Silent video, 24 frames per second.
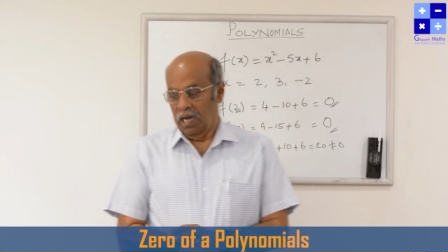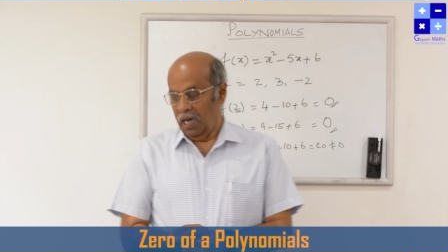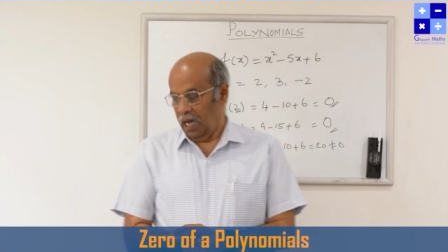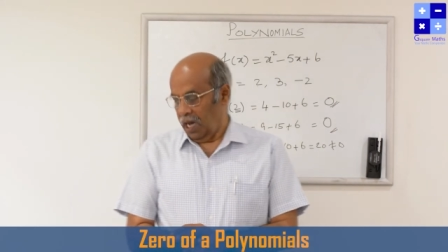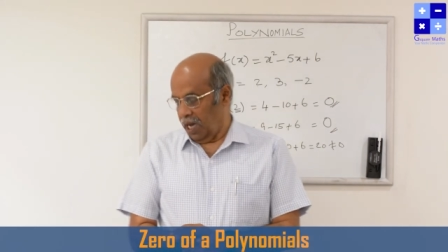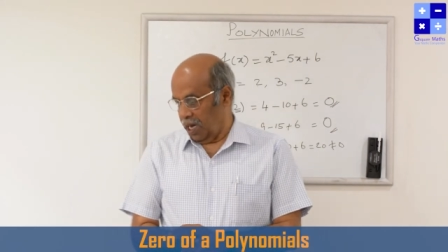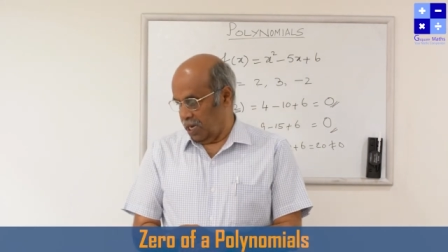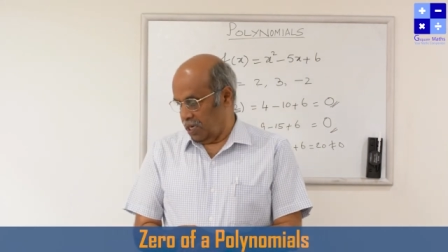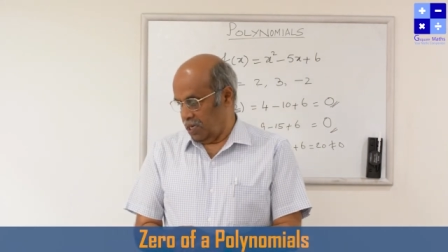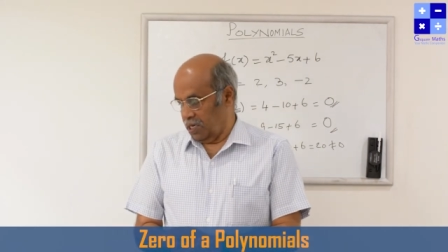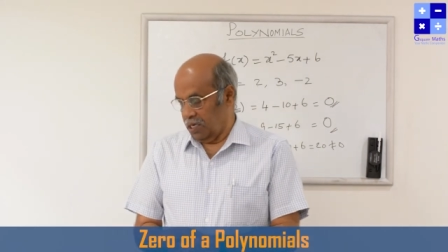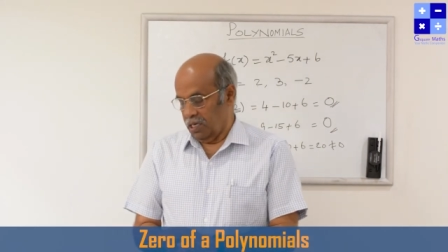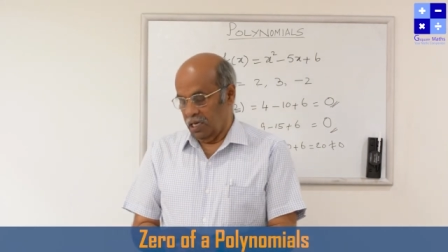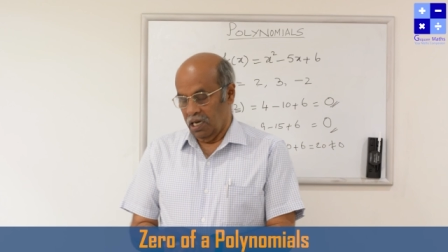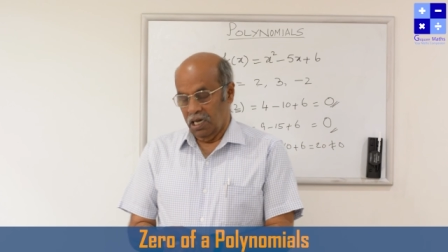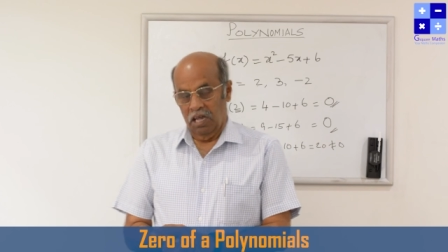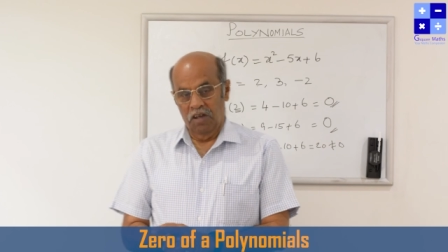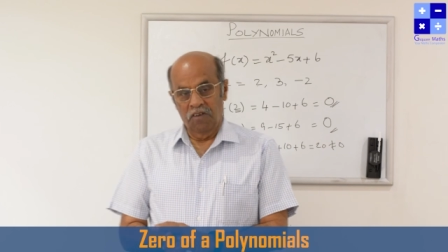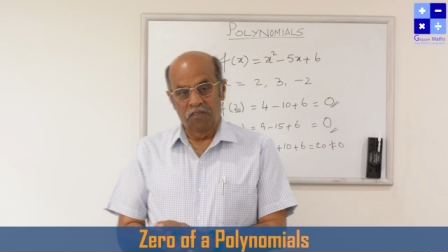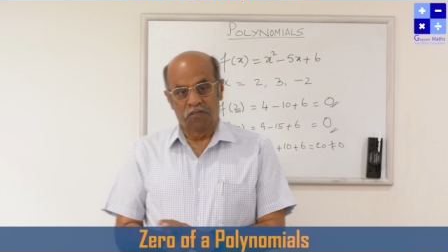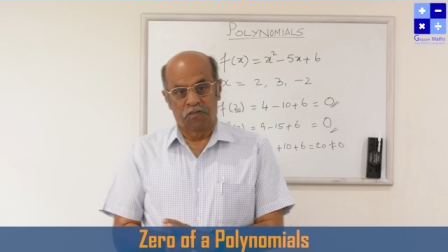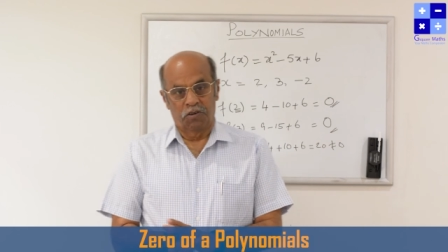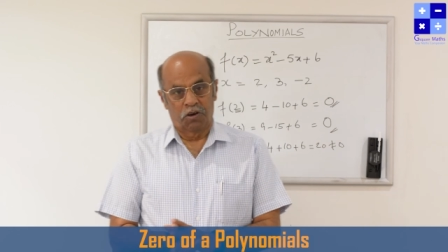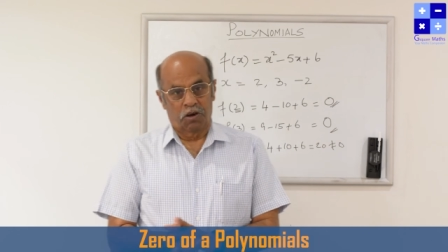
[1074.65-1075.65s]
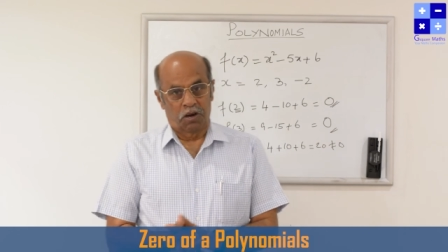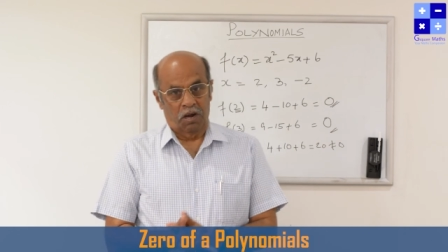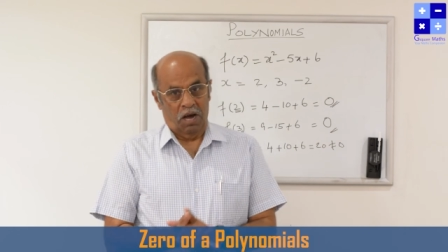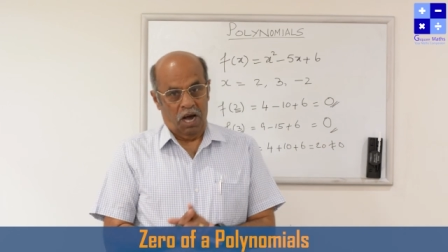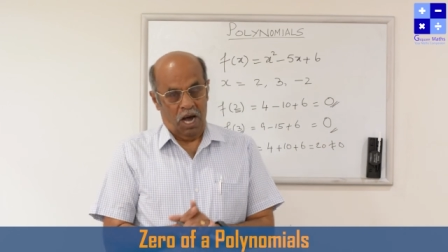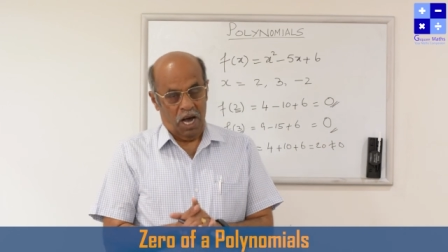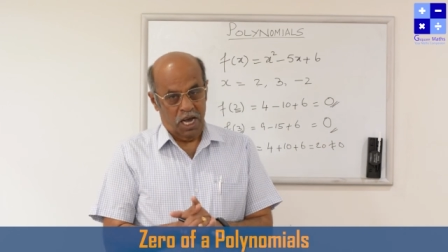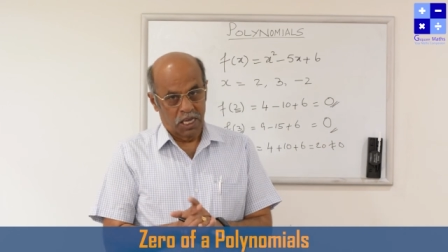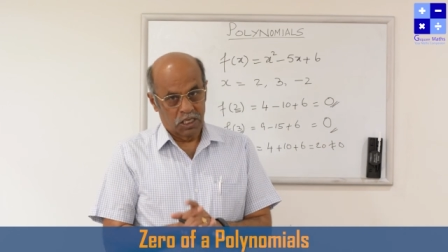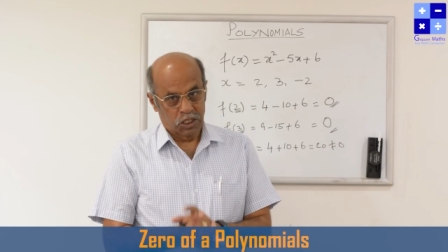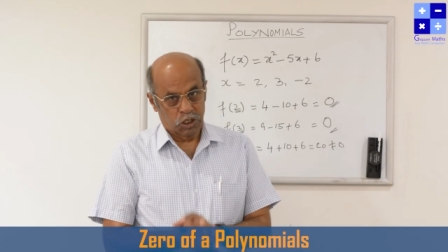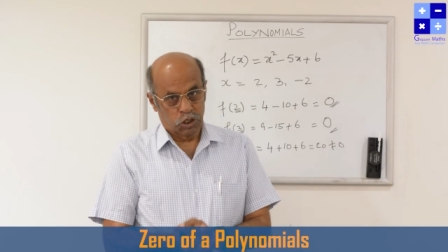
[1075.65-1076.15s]
and if you are
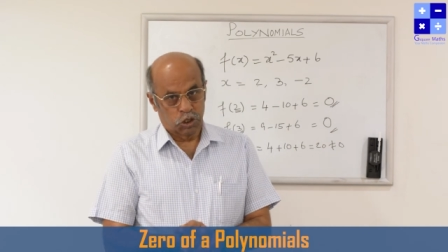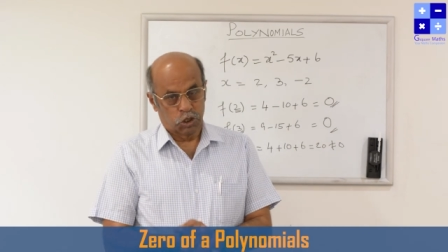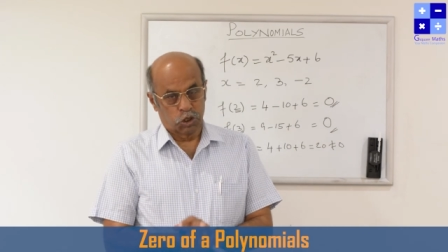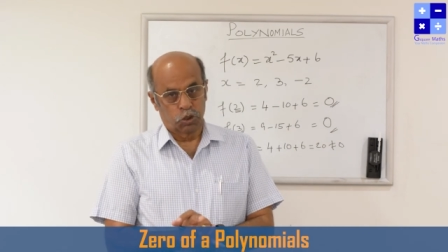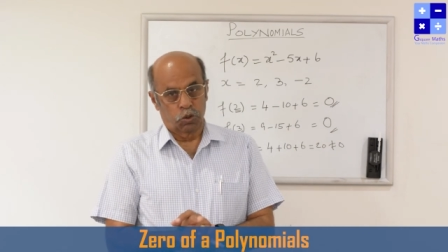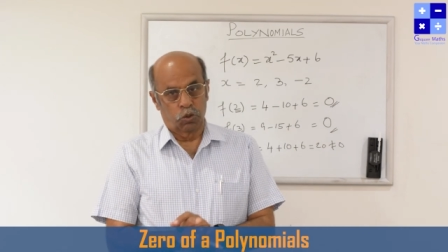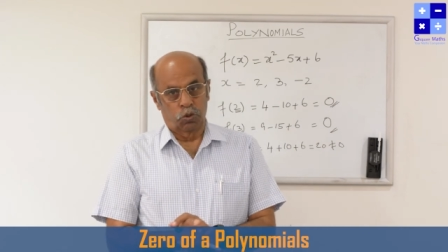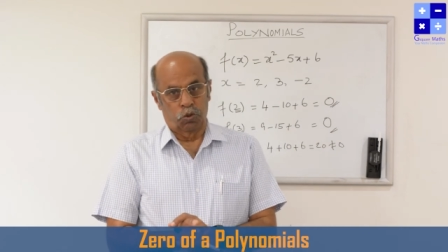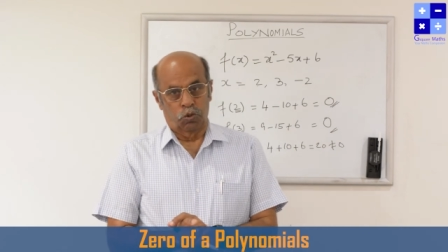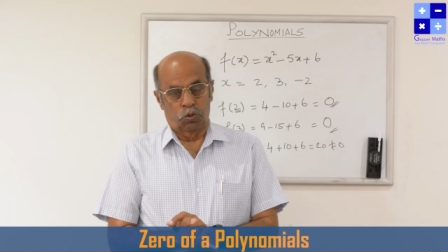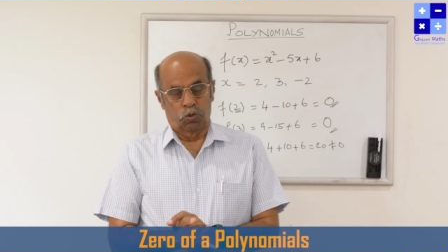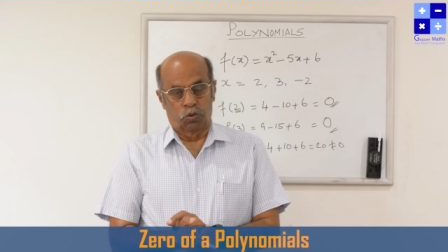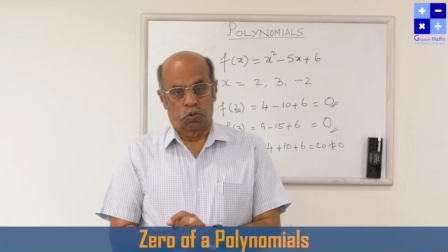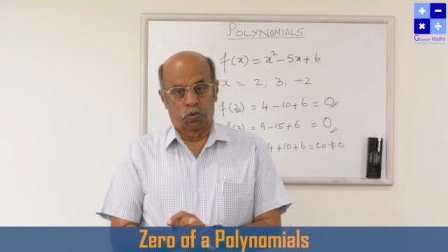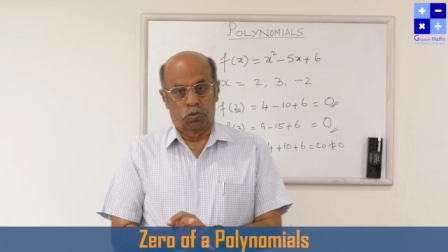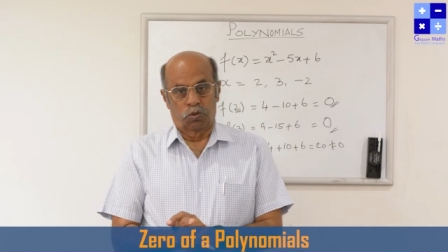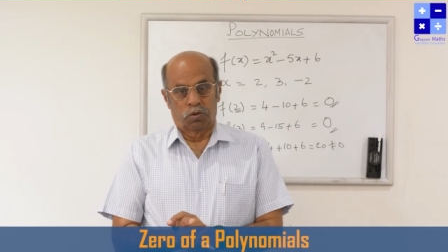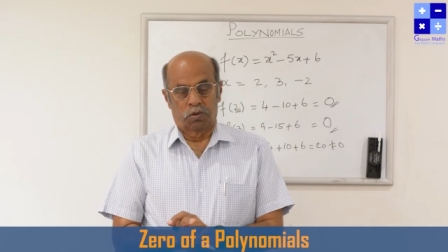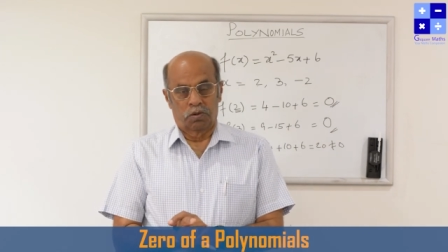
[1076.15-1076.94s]
asked to